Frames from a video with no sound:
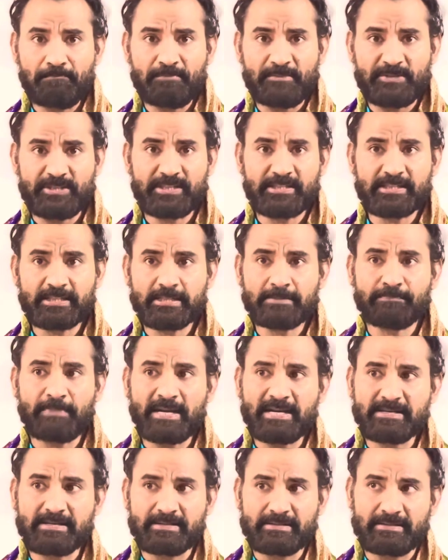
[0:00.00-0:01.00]
disease
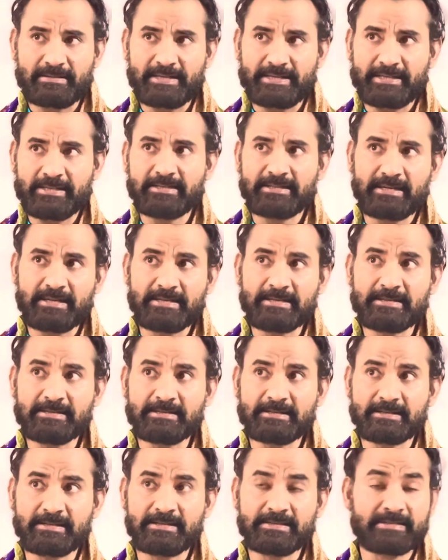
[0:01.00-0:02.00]
pattern, like it can
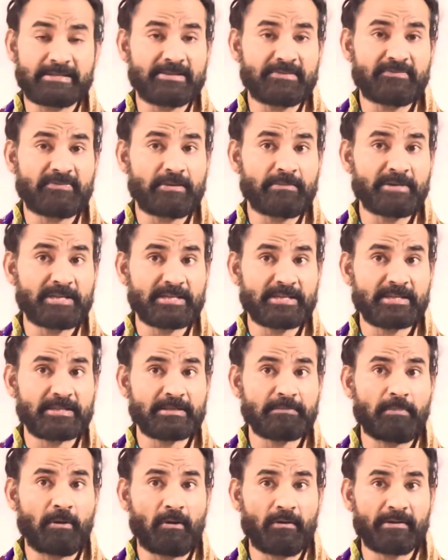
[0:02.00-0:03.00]
increase the inflammation in
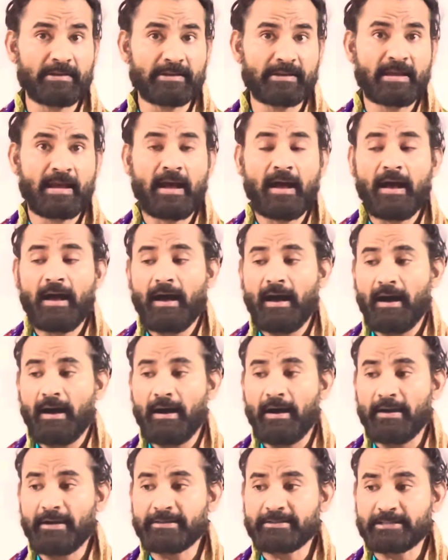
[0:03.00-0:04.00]
the body,
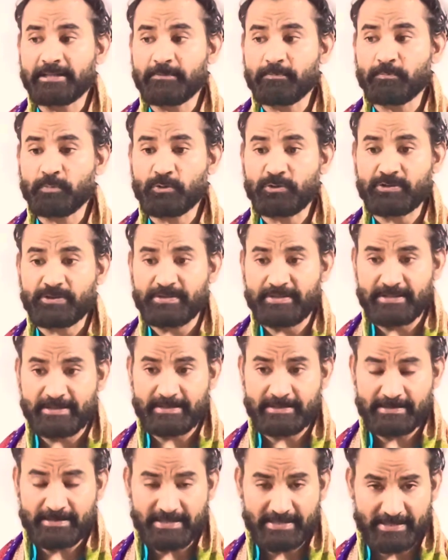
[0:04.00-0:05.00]
it can put
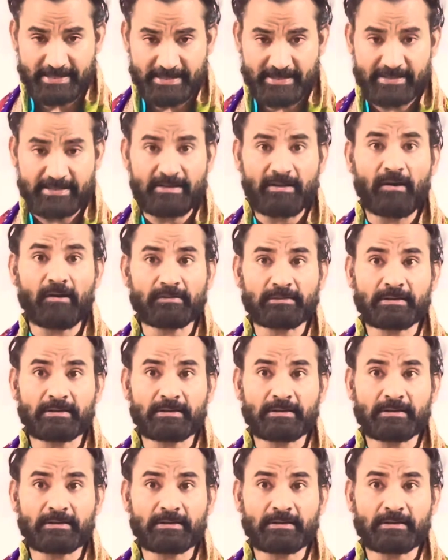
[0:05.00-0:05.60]
stress on the